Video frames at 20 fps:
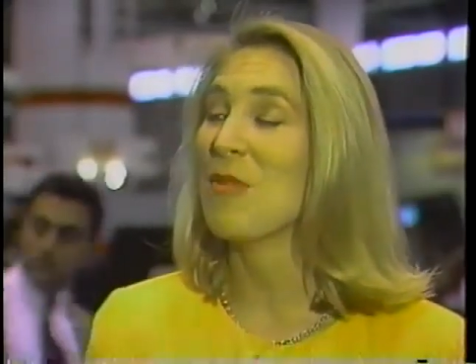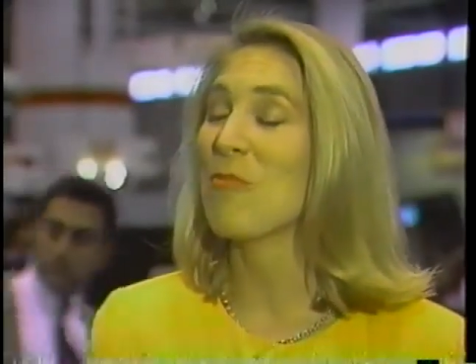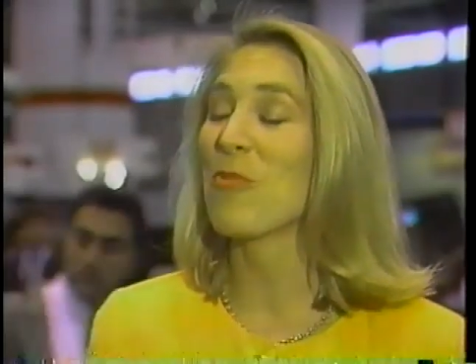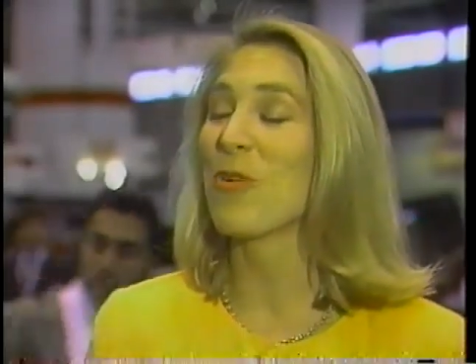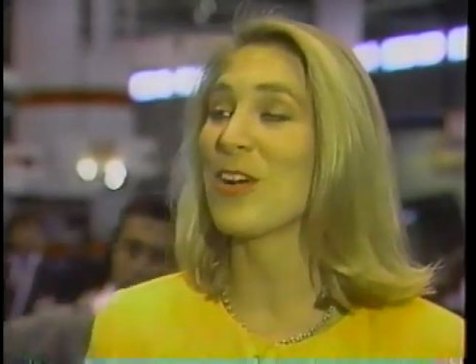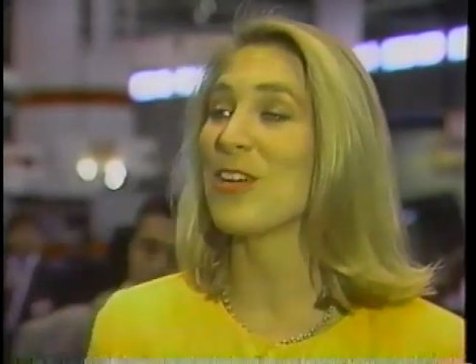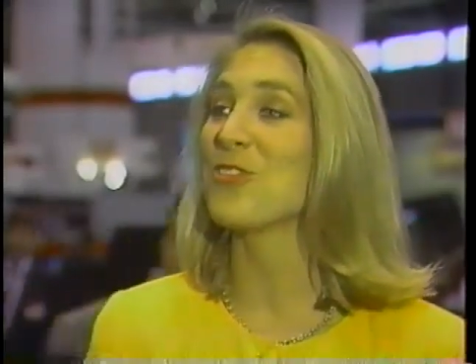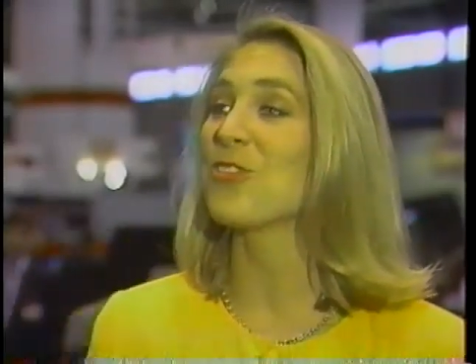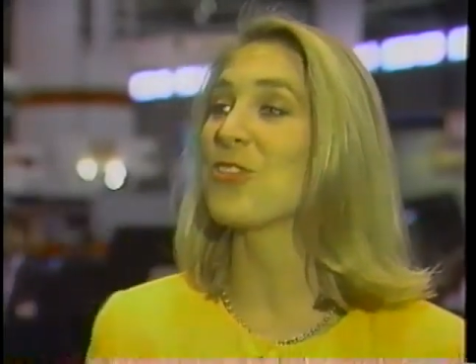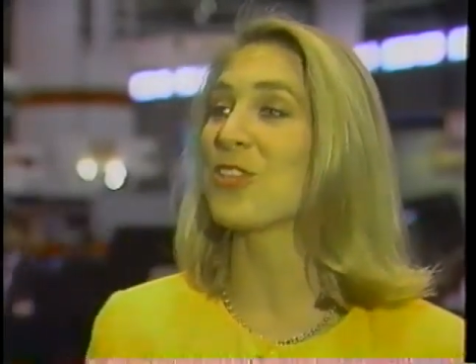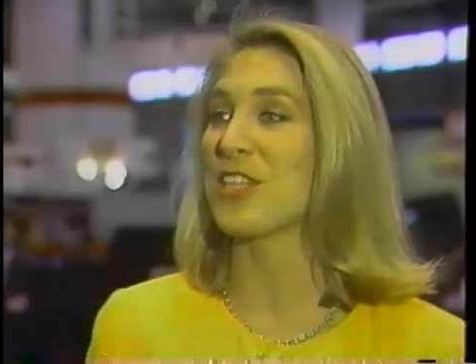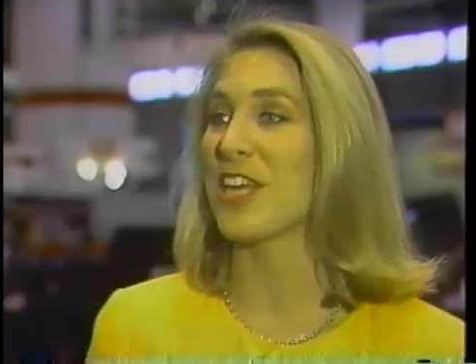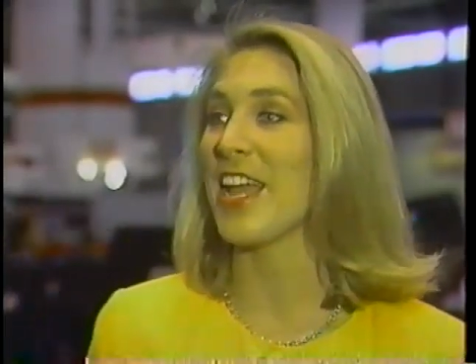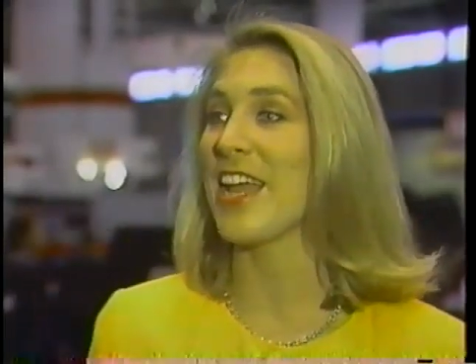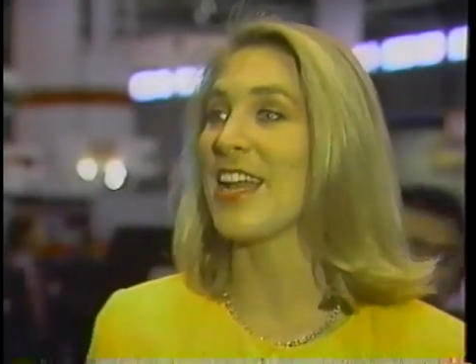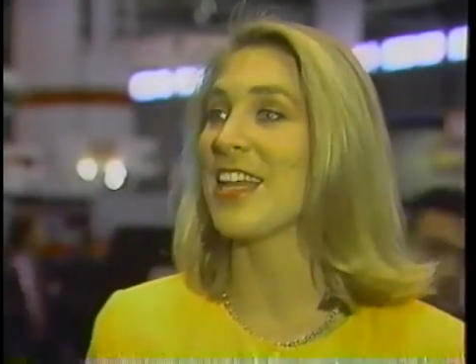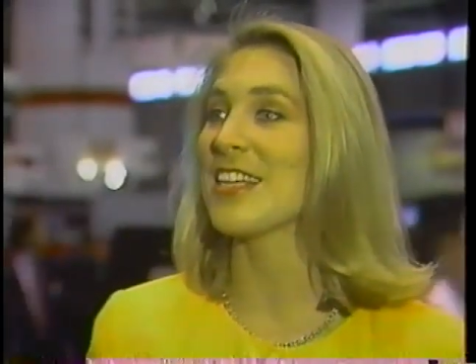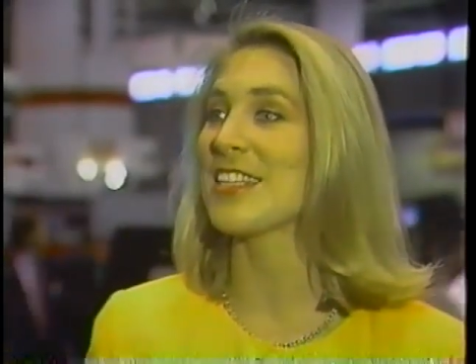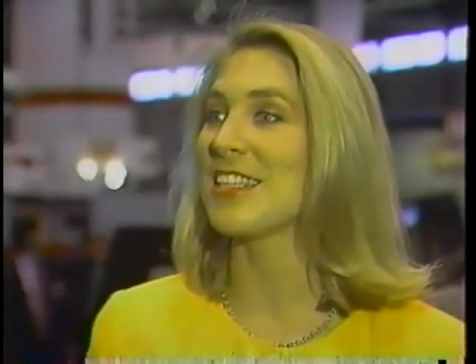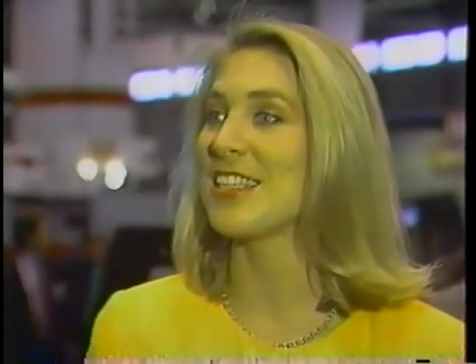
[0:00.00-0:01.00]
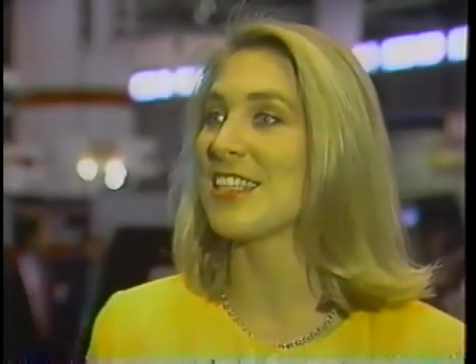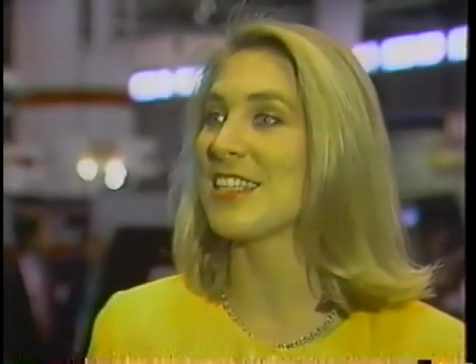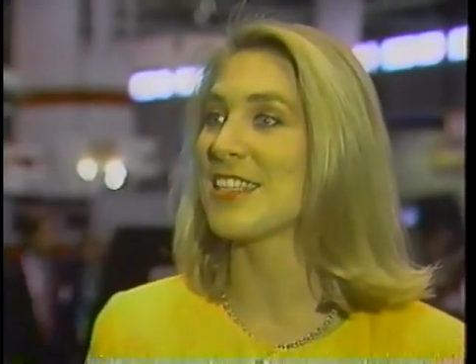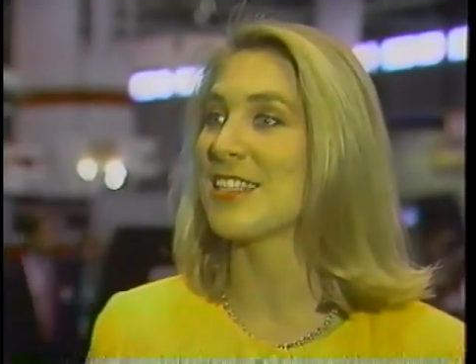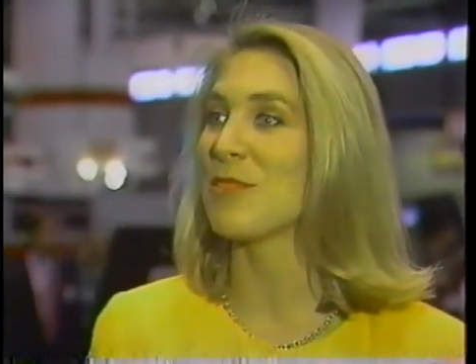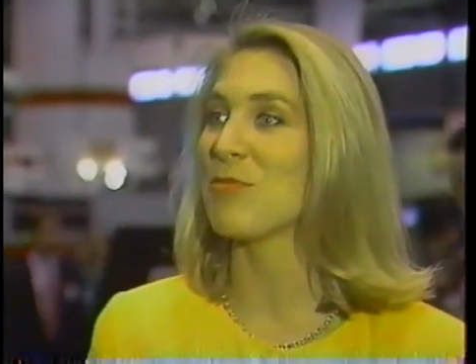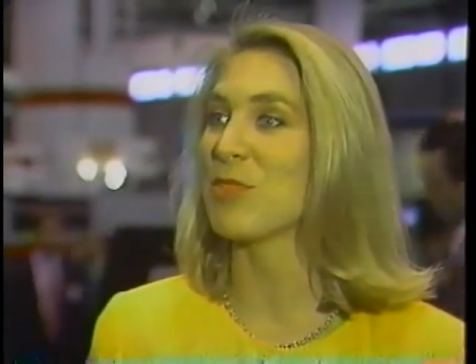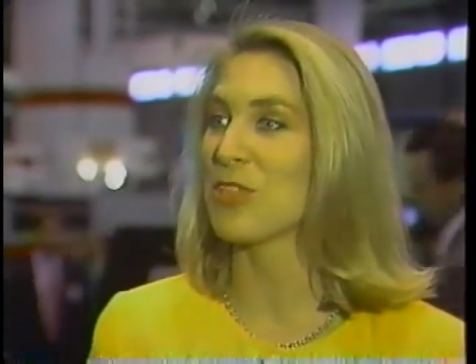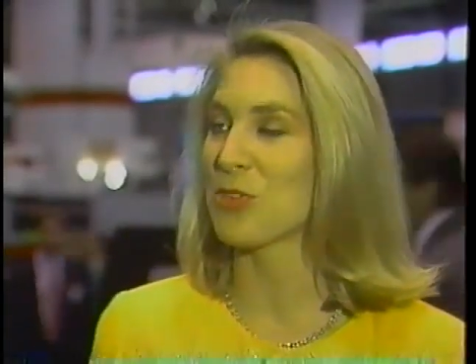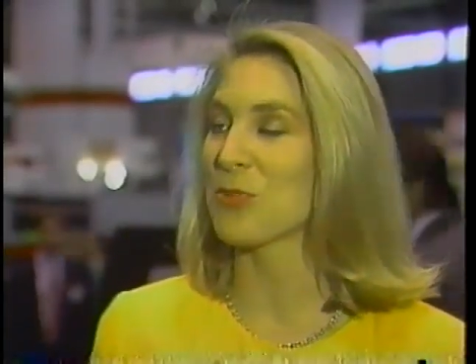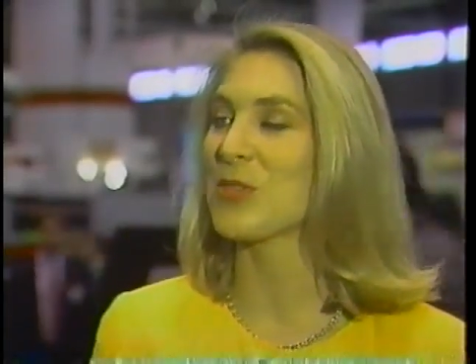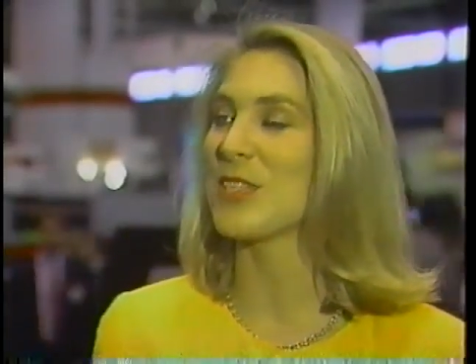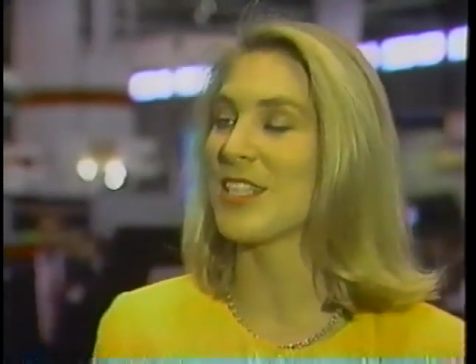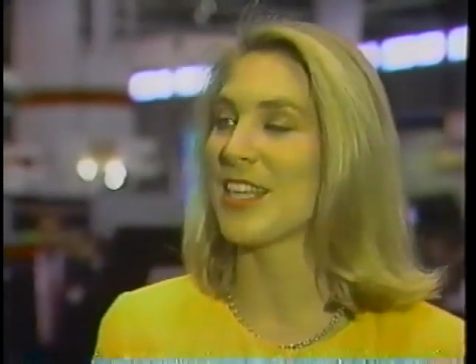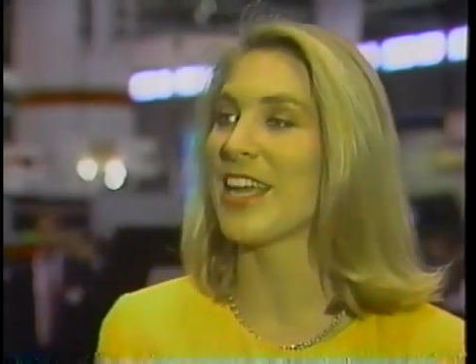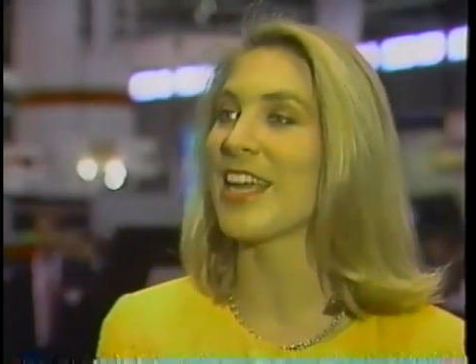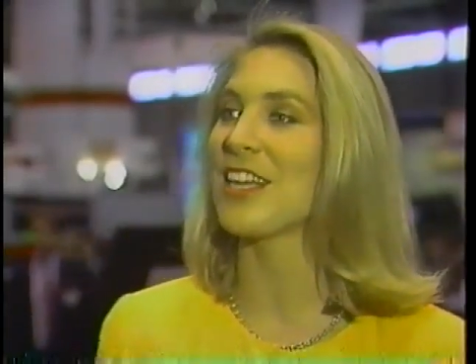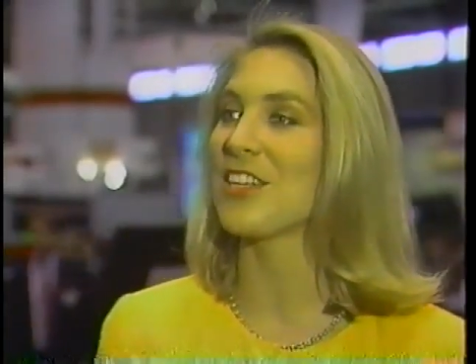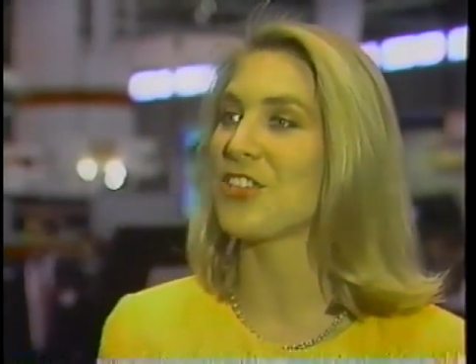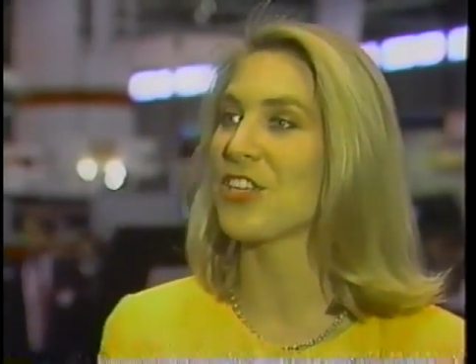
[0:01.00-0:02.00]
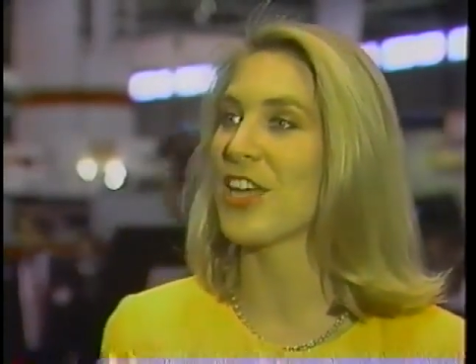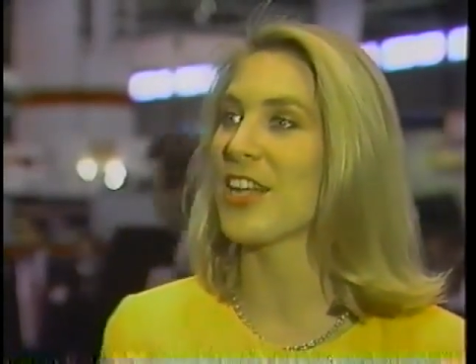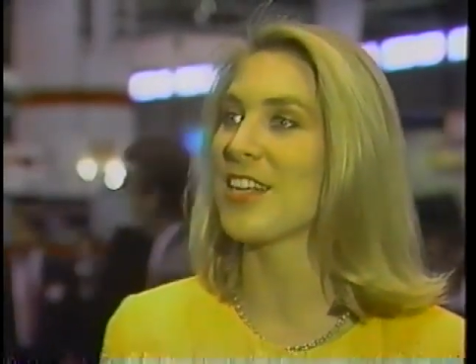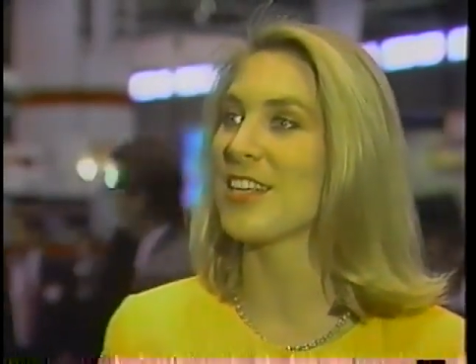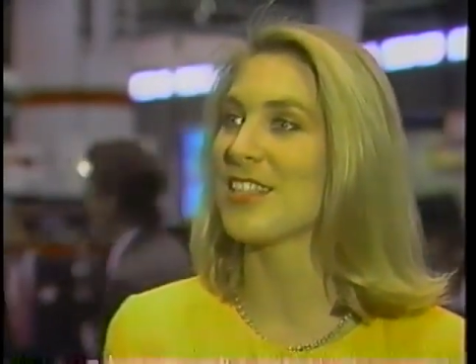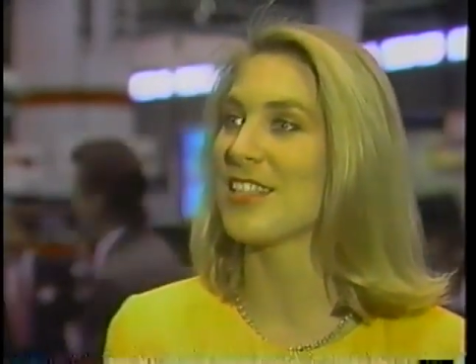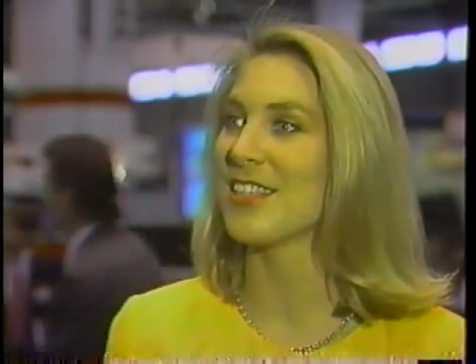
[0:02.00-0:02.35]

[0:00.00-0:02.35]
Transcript: more entertaining system, which was Sega Genesis.